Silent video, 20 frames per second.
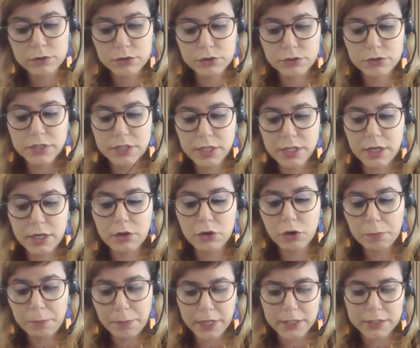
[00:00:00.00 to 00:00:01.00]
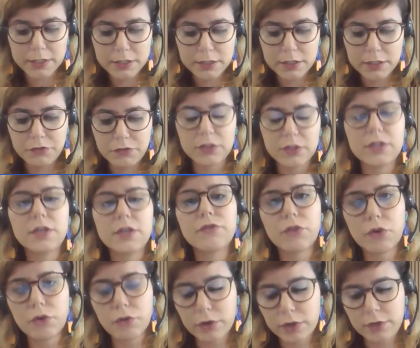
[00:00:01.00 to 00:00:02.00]
to stay competitive in the
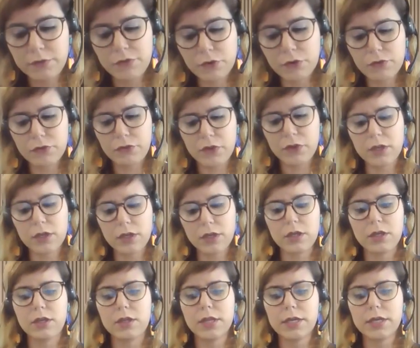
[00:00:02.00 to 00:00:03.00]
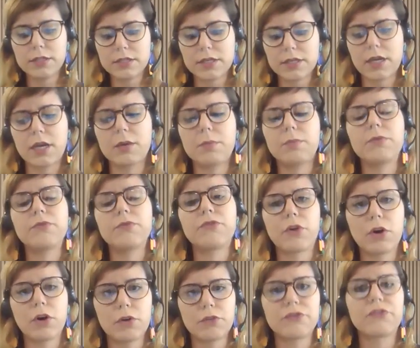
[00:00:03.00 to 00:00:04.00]
involving landscape
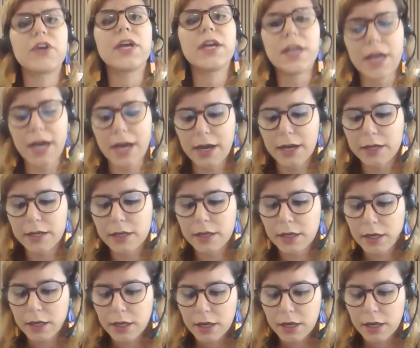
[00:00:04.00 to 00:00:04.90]
of AI